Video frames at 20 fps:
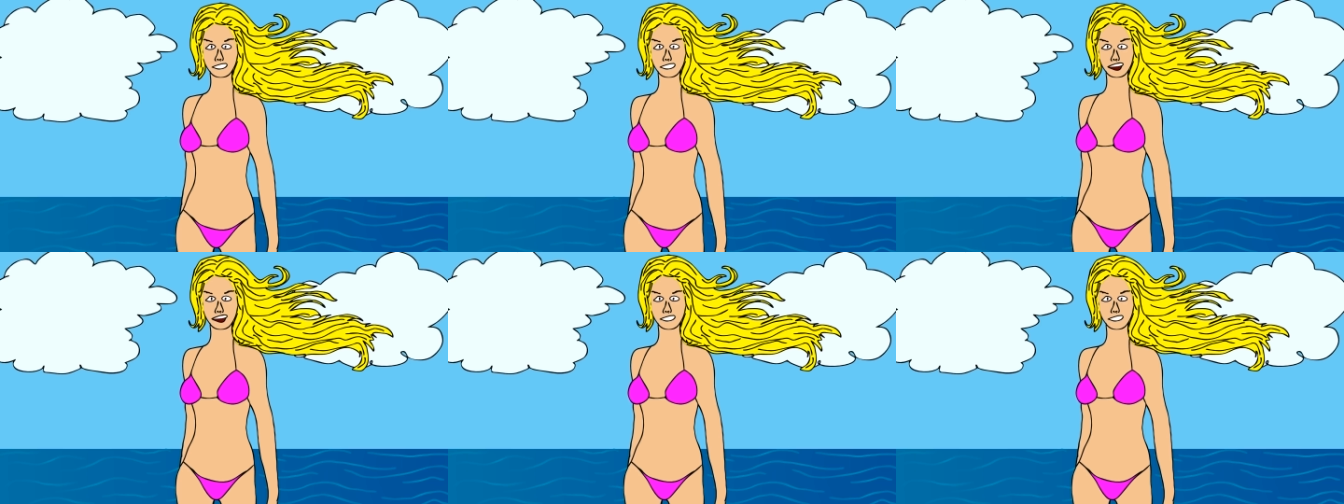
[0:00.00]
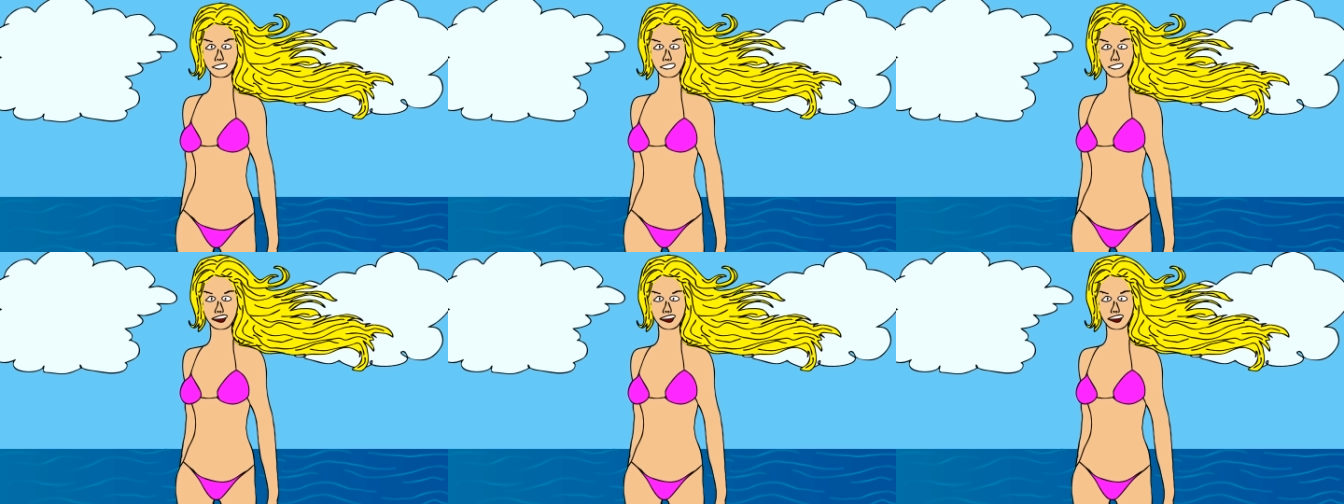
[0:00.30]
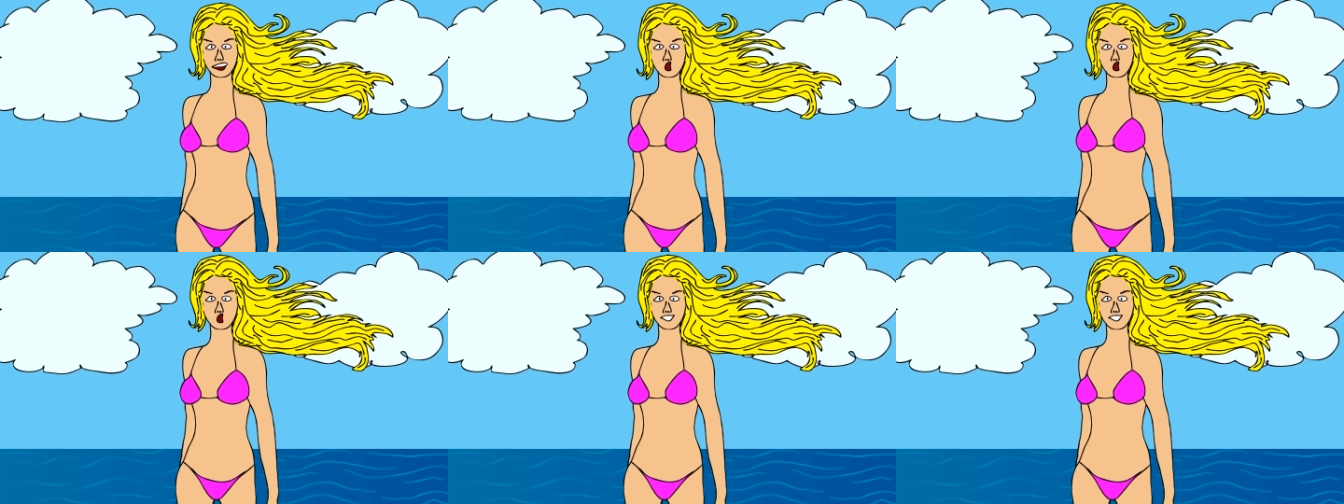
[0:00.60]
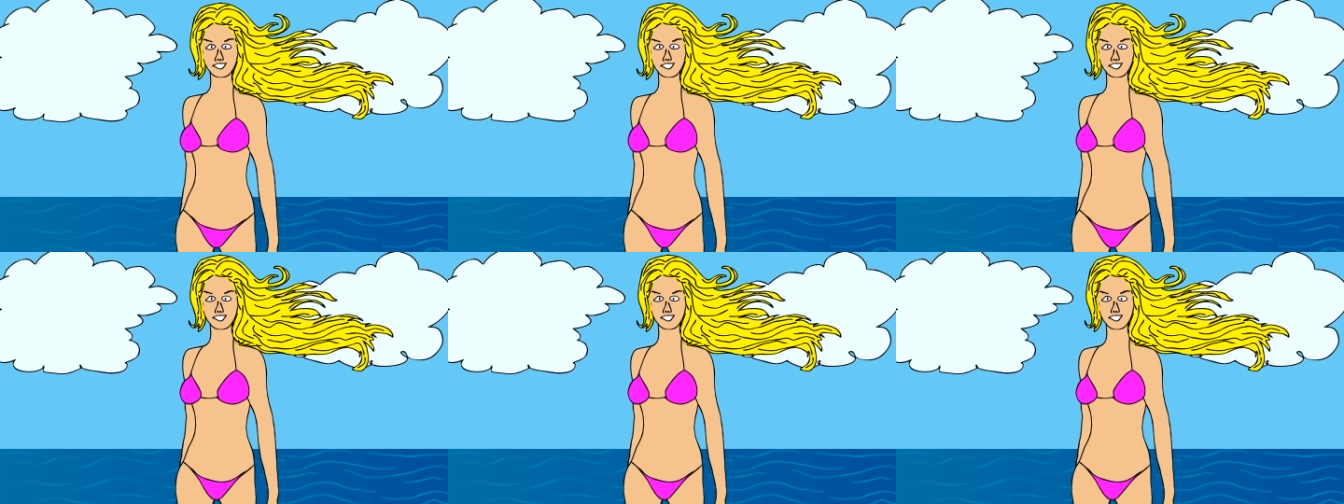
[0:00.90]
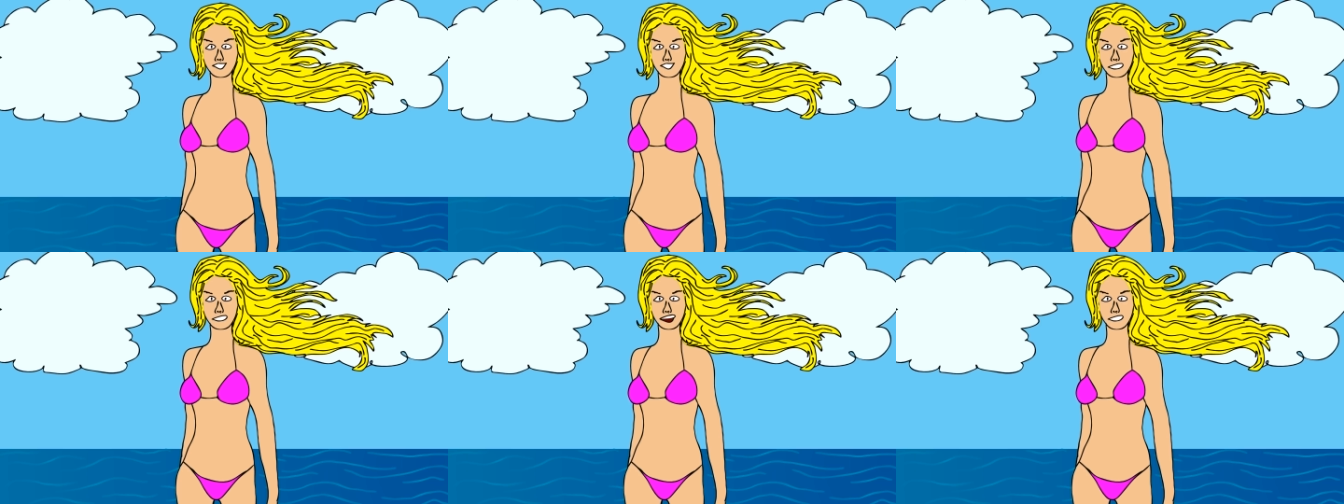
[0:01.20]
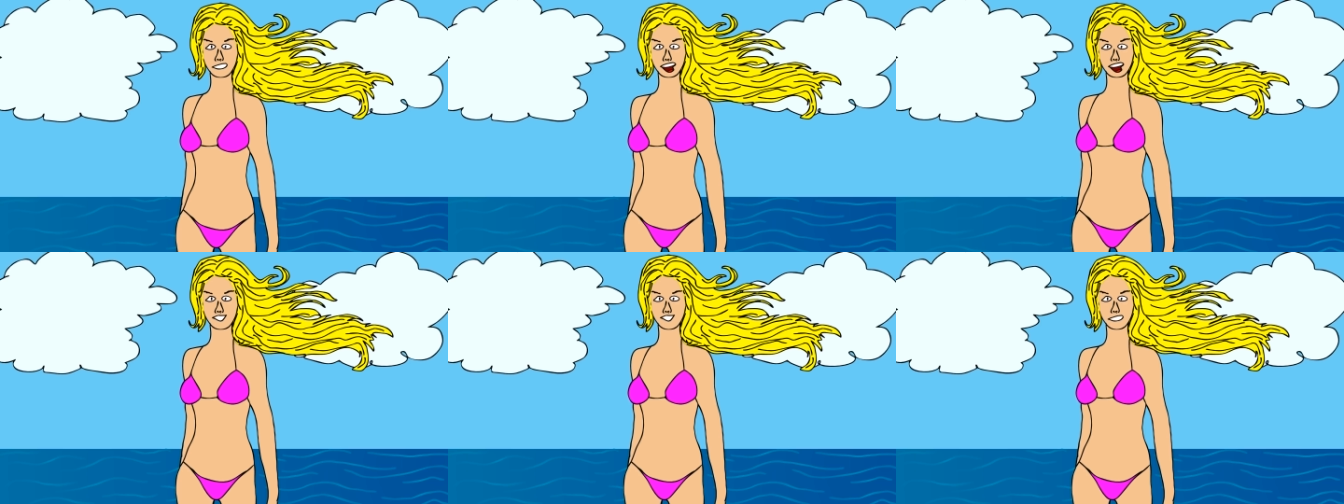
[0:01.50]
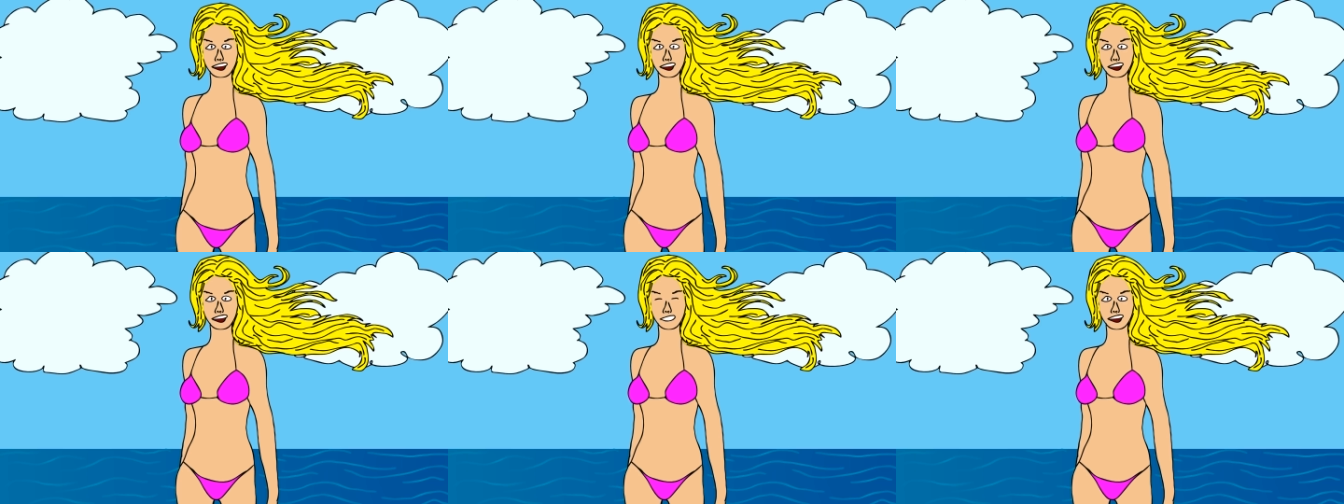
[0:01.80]
take the day off. They
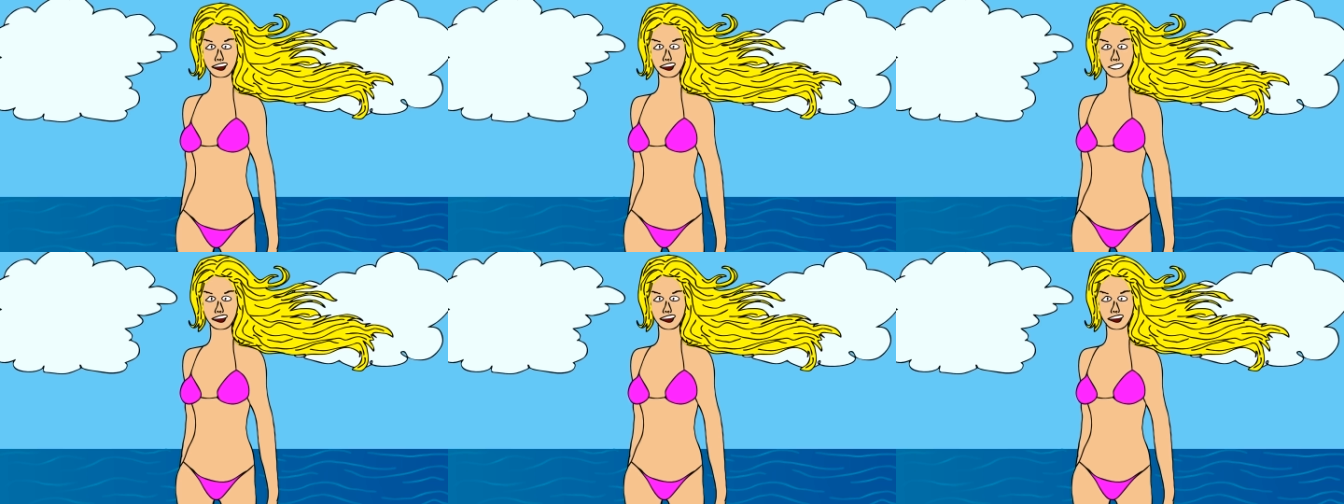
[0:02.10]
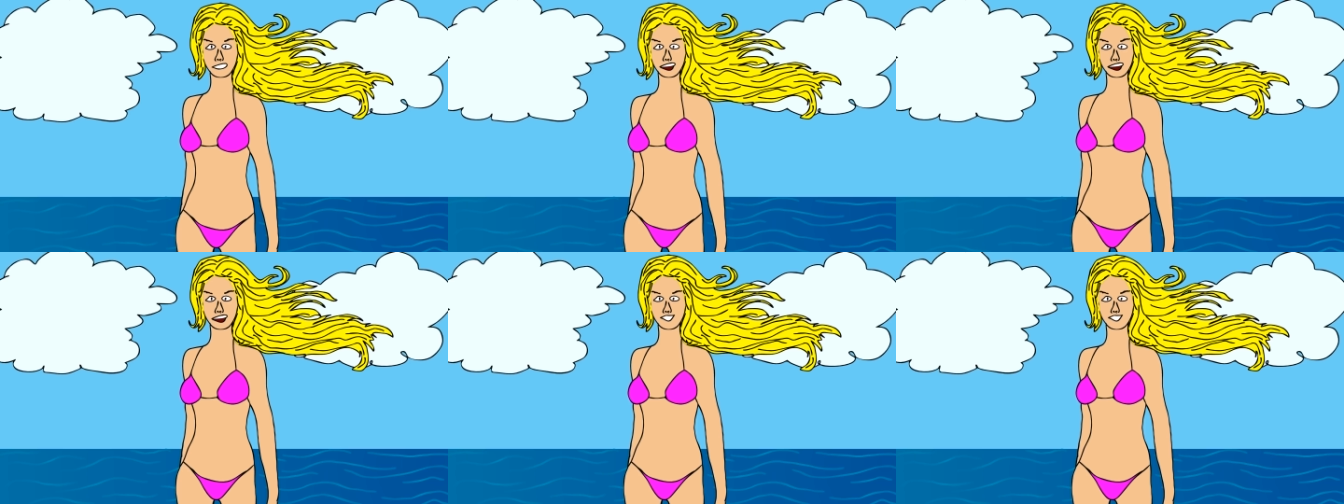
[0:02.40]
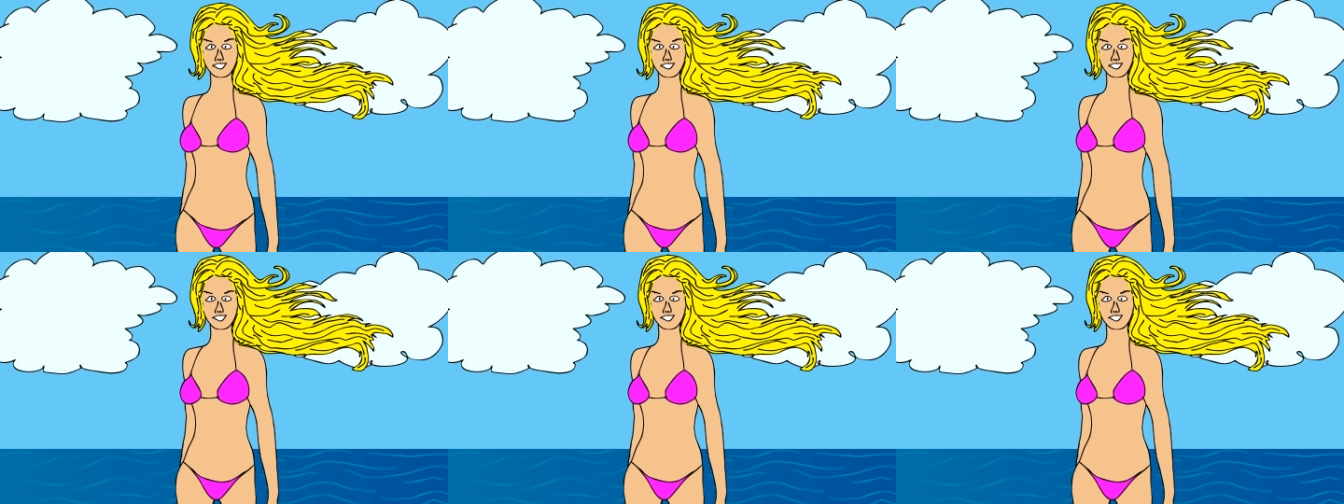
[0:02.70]
weren't terribly busy.